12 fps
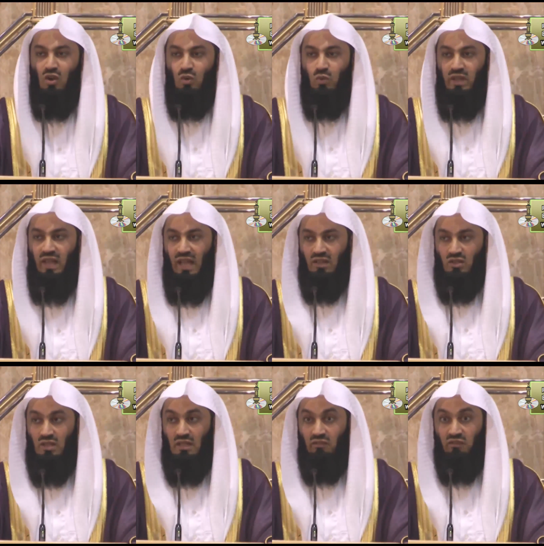we
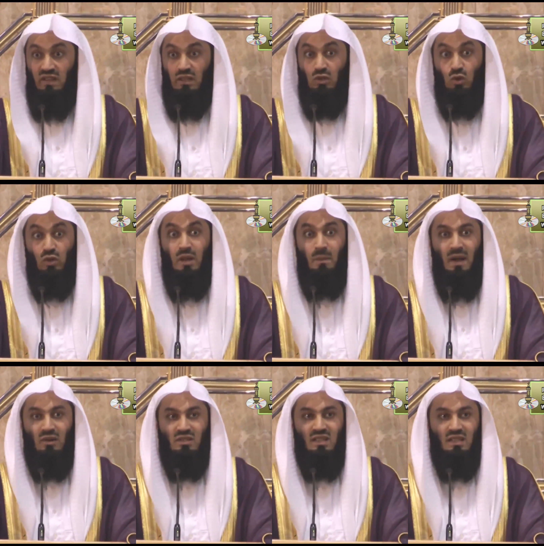actually feel good
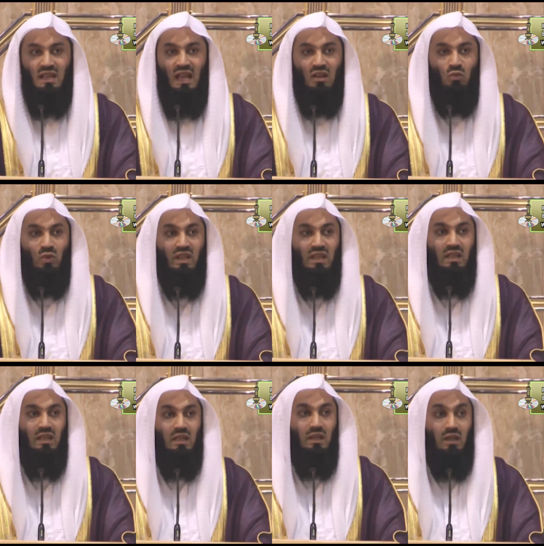about it and
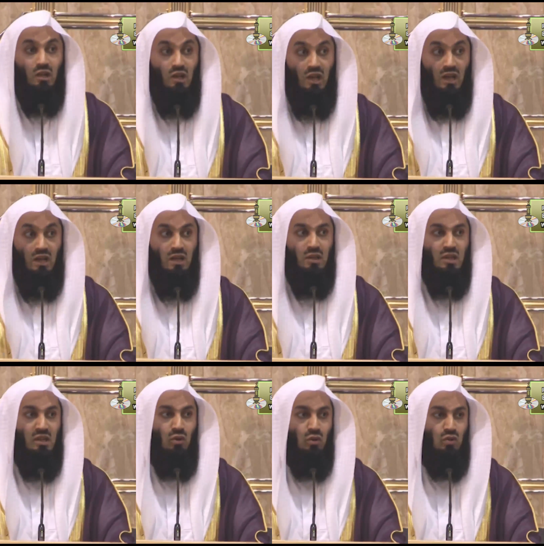we learn a
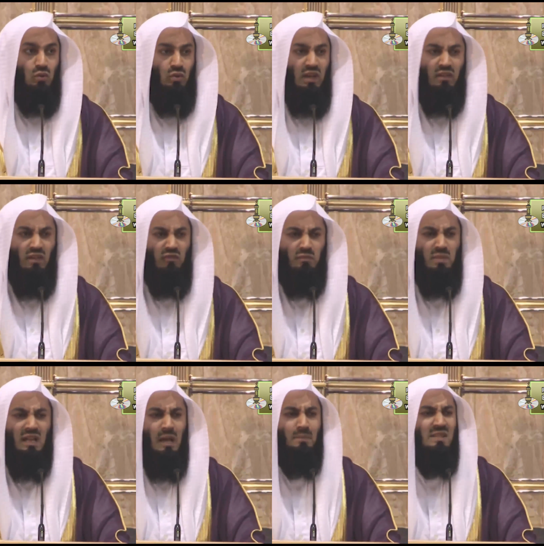thing or two. Never
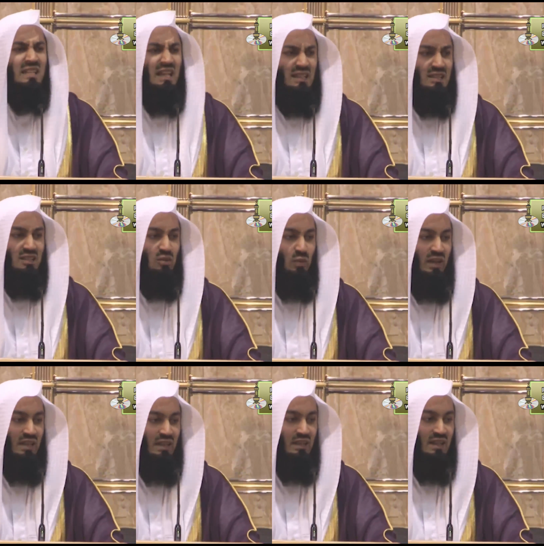be upset
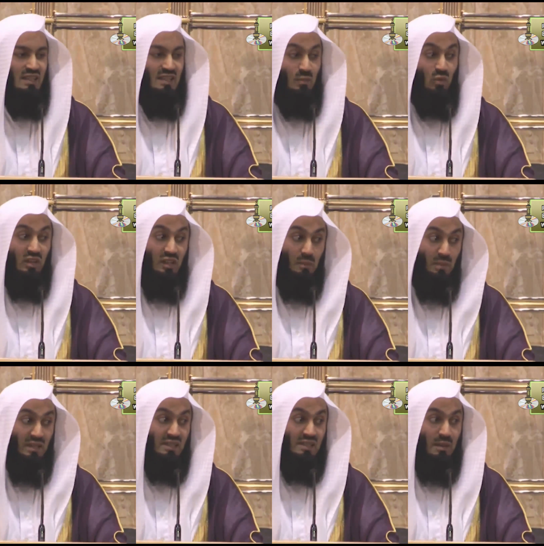when someone
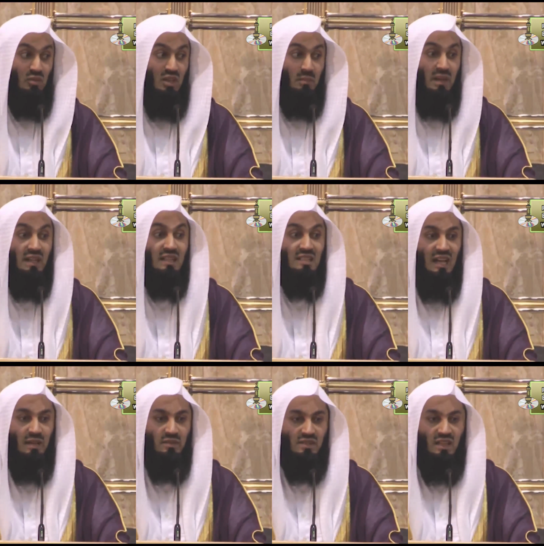repeats something many
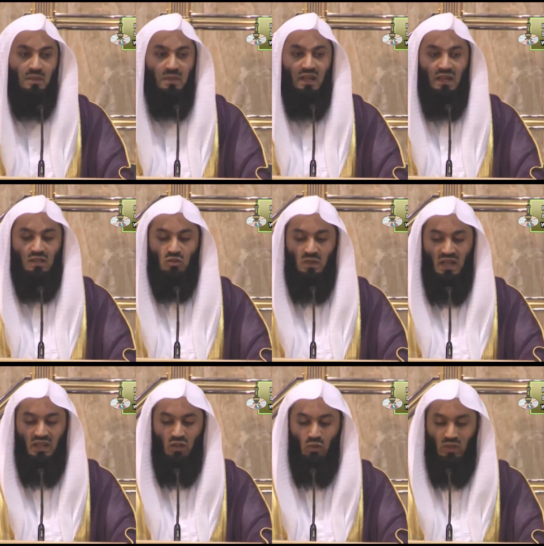times. May Allah
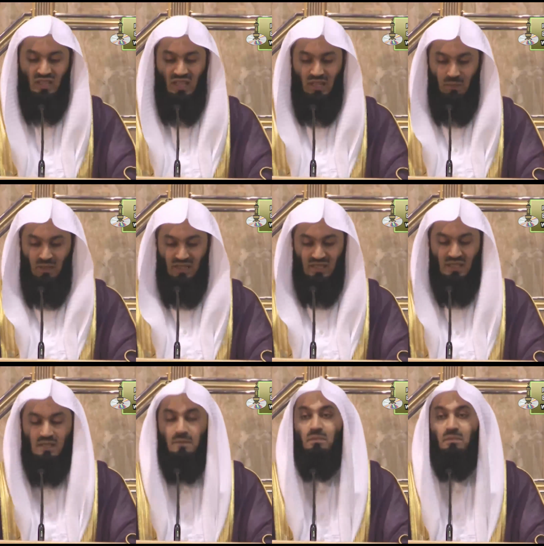subhanahu wa ta'ala bless us.